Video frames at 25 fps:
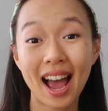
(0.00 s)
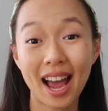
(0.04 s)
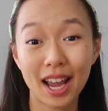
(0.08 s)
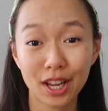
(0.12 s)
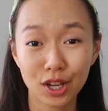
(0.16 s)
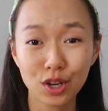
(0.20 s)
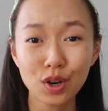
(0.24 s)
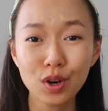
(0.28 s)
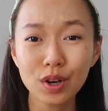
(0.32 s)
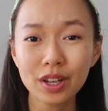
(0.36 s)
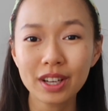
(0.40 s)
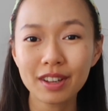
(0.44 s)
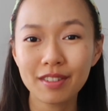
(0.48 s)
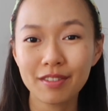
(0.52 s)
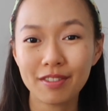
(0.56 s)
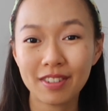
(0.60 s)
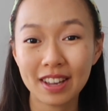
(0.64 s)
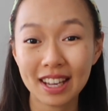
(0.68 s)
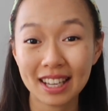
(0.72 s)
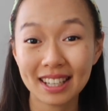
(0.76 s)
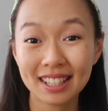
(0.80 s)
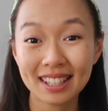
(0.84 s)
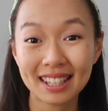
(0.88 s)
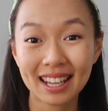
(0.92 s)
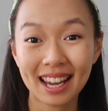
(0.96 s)
Are you on a
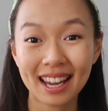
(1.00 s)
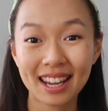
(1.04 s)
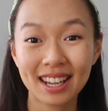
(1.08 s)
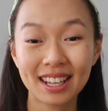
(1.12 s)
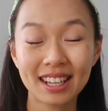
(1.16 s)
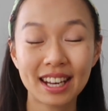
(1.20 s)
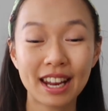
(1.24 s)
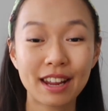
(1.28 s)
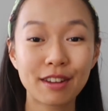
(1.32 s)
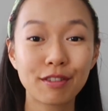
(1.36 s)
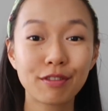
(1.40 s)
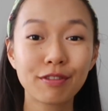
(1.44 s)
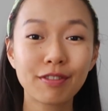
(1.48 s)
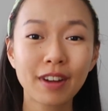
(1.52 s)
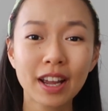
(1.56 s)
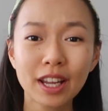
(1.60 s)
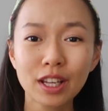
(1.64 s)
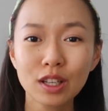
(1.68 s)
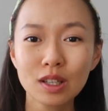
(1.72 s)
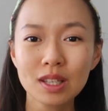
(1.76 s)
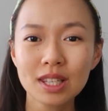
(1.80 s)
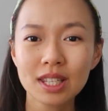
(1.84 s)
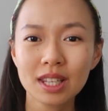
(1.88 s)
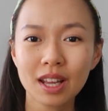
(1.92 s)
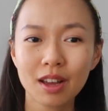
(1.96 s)
vegan diet and find
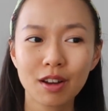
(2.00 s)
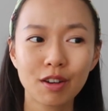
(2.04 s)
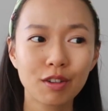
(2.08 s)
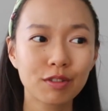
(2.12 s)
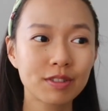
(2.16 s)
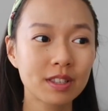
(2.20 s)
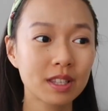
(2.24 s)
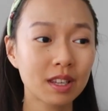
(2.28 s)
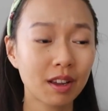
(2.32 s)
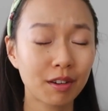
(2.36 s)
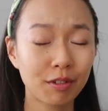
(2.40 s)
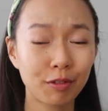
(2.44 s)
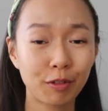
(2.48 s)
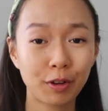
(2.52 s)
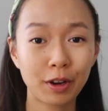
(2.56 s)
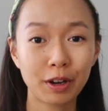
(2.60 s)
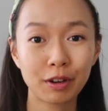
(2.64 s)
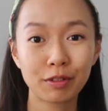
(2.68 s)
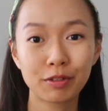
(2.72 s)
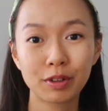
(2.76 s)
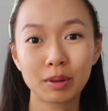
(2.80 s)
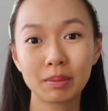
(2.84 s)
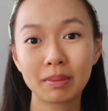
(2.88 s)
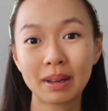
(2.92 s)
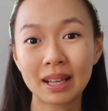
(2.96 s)
yourself
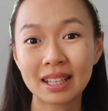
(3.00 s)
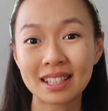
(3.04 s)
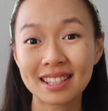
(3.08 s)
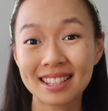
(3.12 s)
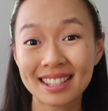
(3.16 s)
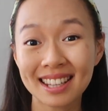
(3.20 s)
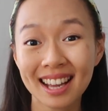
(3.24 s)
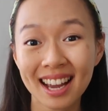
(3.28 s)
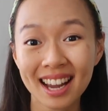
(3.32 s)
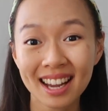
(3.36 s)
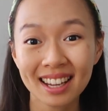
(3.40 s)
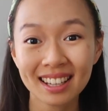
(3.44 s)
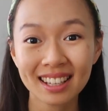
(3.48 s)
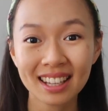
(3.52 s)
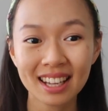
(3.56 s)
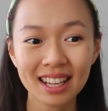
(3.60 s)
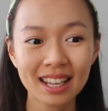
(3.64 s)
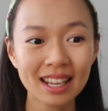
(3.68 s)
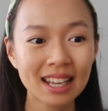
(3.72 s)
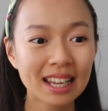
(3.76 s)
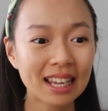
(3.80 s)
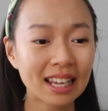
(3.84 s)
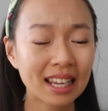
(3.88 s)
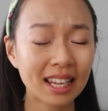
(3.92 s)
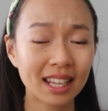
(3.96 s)
suffering from
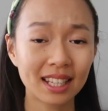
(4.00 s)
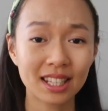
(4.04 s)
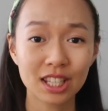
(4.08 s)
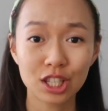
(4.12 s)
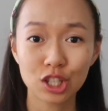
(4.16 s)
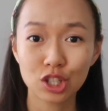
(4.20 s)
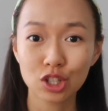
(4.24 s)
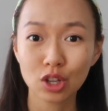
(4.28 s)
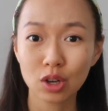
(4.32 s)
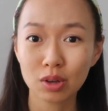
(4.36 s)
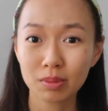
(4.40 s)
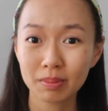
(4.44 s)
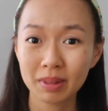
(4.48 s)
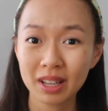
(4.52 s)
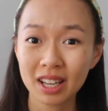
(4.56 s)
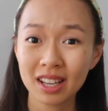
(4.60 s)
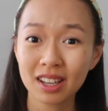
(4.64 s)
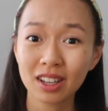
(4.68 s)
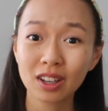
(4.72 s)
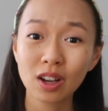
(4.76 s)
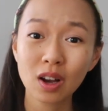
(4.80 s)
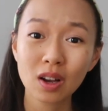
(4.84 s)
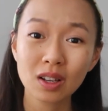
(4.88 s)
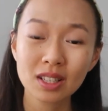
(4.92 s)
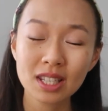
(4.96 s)
anxiety,
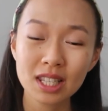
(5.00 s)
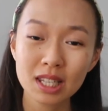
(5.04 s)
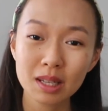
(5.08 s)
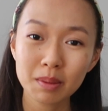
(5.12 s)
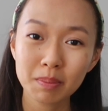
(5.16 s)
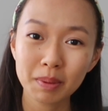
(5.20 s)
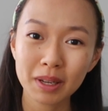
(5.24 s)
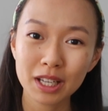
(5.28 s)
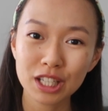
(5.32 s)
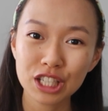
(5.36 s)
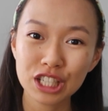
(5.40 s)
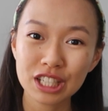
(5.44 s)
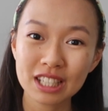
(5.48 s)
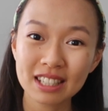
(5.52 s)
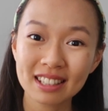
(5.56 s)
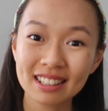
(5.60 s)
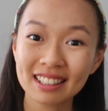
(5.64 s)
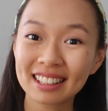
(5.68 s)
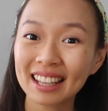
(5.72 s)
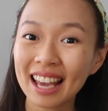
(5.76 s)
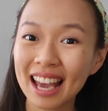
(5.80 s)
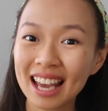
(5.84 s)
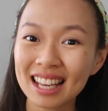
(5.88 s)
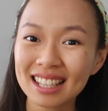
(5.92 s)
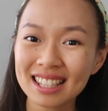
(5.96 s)
insomnia, constipation,
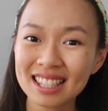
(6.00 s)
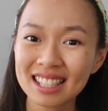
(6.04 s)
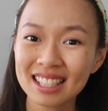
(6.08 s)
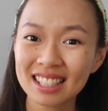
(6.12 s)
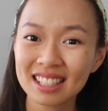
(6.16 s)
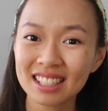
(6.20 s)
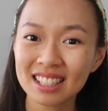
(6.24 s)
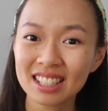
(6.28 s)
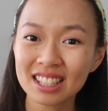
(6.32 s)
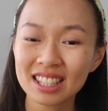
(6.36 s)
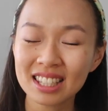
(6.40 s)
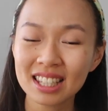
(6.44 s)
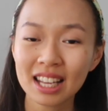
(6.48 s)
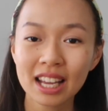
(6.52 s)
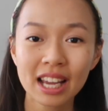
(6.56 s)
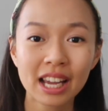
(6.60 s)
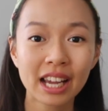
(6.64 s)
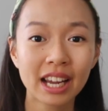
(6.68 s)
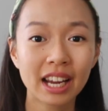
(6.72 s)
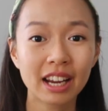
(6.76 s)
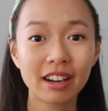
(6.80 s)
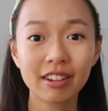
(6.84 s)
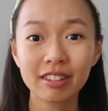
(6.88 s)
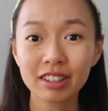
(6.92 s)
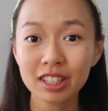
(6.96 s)
gasiness,
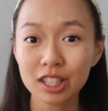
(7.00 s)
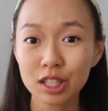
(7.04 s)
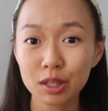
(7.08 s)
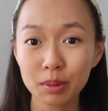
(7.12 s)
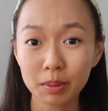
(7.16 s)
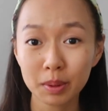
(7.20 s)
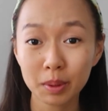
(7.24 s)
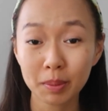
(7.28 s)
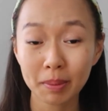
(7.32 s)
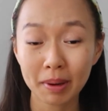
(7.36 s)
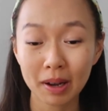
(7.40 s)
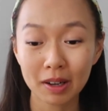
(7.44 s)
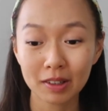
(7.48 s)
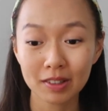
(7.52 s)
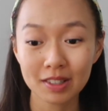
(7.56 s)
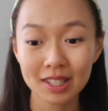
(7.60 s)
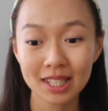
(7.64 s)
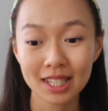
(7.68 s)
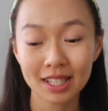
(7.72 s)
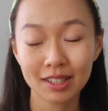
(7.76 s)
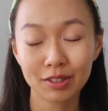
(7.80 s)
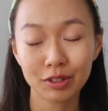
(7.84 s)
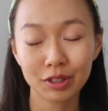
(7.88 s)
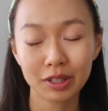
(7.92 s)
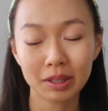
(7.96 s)
irritable bowel
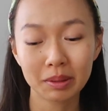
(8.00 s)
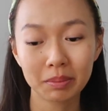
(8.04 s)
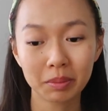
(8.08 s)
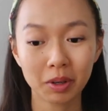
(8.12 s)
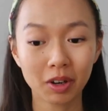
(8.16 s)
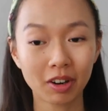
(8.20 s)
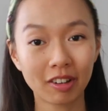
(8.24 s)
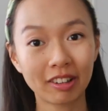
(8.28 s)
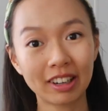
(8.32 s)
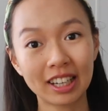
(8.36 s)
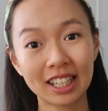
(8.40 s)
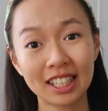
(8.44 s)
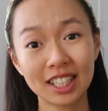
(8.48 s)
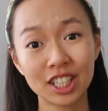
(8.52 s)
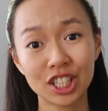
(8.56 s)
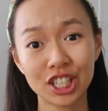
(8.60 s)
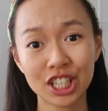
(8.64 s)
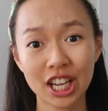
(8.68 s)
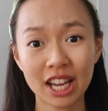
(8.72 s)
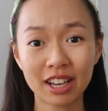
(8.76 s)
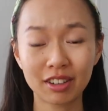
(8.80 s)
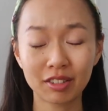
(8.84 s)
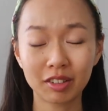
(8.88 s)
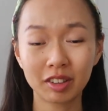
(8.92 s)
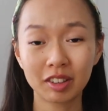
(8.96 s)
syndrome, or in
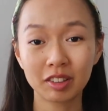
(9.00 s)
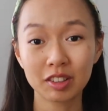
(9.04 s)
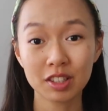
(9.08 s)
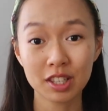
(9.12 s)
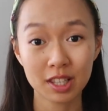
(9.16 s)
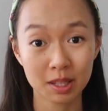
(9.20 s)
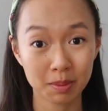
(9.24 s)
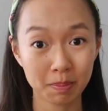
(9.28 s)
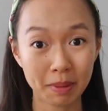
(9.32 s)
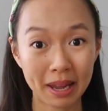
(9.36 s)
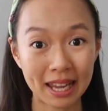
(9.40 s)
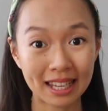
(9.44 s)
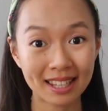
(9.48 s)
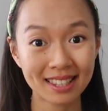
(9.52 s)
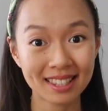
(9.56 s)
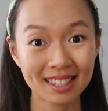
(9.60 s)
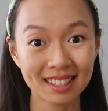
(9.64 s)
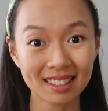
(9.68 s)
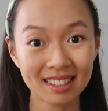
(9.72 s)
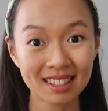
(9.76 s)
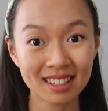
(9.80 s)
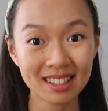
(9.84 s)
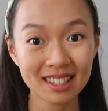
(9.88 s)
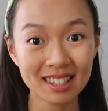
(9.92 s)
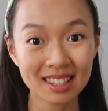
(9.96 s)
general
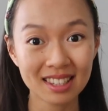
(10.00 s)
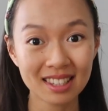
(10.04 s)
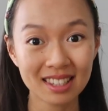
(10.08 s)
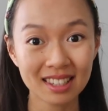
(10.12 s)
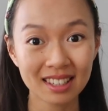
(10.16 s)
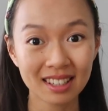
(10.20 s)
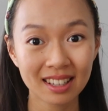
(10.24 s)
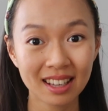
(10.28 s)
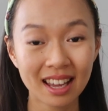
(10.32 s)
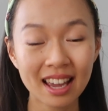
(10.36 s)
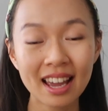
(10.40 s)
spaciness?